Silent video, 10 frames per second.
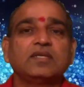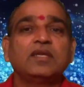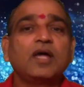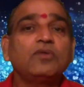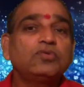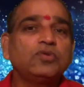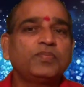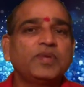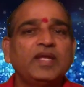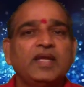loved to
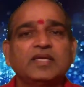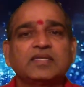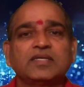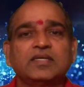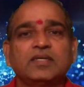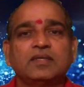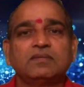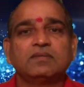pray at